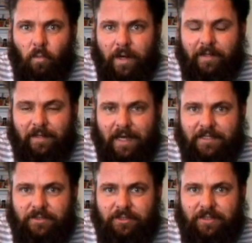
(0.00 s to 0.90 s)
Went in
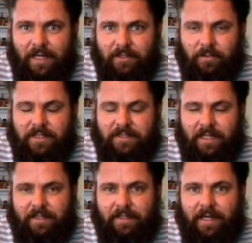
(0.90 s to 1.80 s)
last Thursday, it's
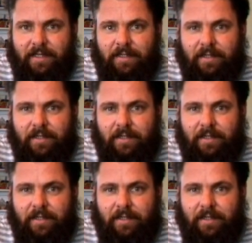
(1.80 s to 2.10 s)
Wednesday today.